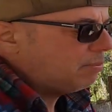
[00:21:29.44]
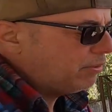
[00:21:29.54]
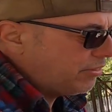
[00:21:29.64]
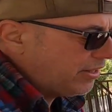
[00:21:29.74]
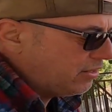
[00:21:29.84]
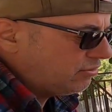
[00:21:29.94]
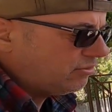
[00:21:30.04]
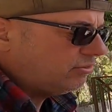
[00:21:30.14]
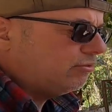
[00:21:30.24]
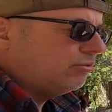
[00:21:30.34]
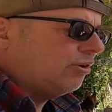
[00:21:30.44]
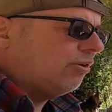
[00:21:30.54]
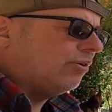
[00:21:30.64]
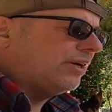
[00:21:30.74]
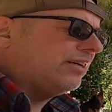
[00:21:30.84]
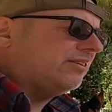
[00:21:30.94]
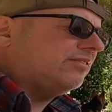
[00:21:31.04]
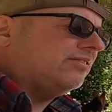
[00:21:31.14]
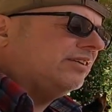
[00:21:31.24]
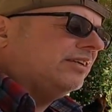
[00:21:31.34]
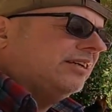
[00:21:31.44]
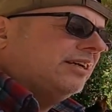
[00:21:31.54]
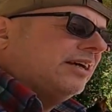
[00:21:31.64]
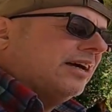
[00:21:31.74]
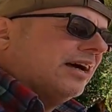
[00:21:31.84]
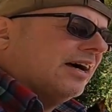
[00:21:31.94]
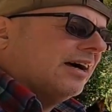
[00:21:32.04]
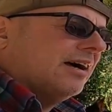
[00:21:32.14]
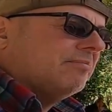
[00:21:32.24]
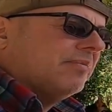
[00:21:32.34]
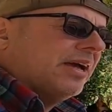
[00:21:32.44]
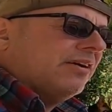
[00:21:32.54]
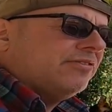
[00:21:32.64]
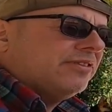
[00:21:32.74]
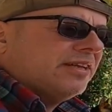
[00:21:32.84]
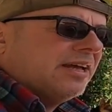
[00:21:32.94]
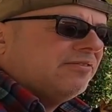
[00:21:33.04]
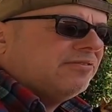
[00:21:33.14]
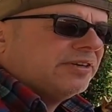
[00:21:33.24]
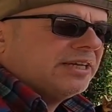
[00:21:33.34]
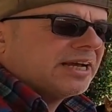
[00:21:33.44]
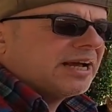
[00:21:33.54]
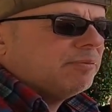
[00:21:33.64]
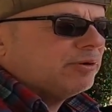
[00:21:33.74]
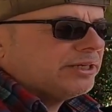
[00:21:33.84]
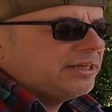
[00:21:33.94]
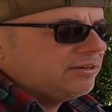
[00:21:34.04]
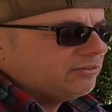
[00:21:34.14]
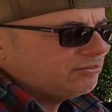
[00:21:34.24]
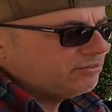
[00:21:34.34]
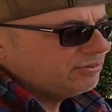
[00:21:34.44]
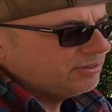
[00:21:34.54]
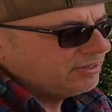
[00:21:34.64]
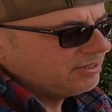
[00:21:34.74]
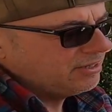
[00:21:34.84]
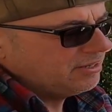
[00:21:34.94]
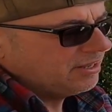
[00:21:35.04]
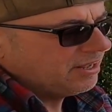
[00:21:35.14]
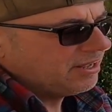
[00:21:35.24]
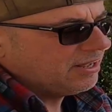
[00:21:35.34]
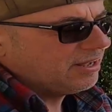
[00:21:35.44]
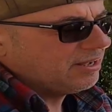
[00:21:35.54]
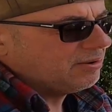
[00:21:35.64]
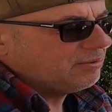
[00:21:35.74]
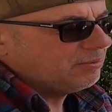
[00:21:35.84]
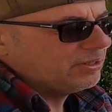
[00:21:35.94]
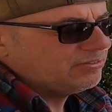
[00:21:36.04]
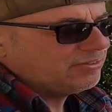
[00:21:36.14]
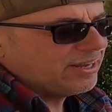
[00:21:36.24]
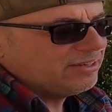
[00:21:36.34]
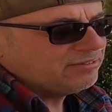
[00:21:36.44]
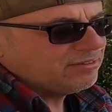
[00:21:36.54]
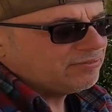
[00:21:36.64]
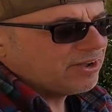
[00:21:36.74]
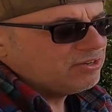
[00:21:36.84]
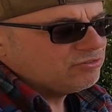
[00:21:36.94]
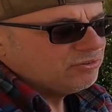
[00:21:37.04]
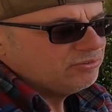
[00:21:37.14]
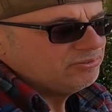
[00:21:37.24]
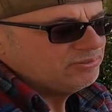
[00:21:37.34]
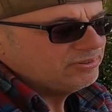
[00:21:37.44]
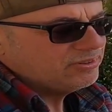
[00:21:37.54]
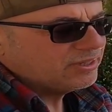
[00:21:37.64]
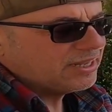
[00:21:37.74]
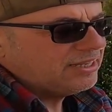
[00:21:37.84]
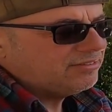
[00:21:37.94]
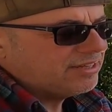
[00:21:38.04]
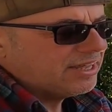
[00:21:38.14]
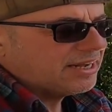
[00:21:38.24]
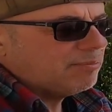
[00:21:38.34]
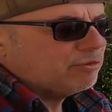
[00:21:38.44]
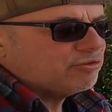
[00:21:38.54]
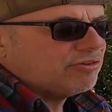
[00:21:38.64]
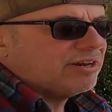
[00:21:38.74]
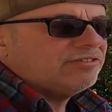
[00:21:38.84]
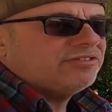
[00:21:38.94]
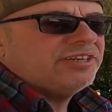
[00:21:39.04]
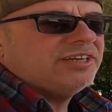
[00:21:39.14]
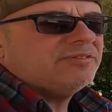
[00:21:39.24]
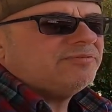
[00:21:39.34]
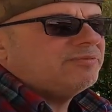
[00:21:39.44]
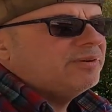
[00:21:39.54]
couple of things to know is every couple of years we change the visor. Okay, it's get a couple of scratches here,